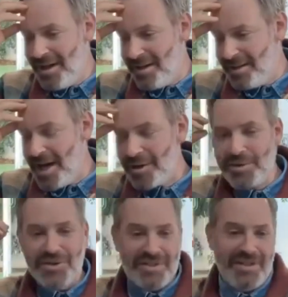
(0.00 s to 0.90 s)

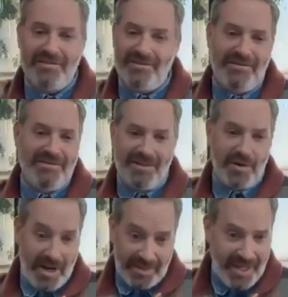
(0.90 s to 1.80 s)
Janusz did
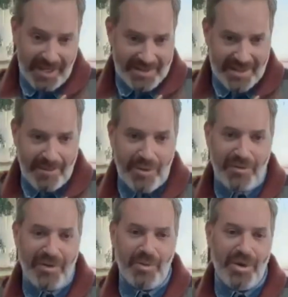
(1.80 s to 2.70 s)
great things in that
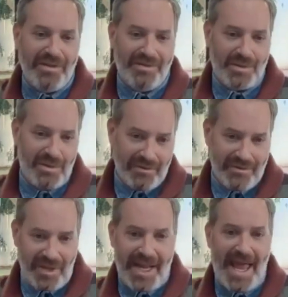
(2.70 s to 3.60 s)
movie with sort of
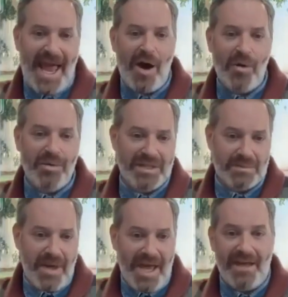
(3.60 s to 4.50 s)
like how
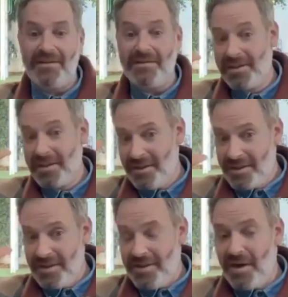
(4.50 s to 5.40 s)
this man,
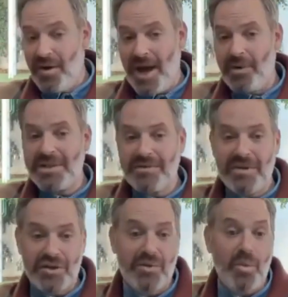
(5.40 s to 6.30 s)
you know, how his
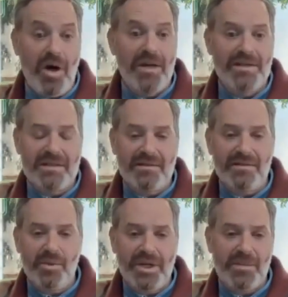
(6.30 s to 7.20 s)
vision was and
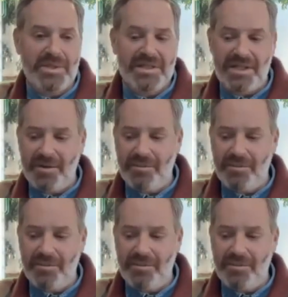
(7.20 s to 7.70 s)
what he was seeing.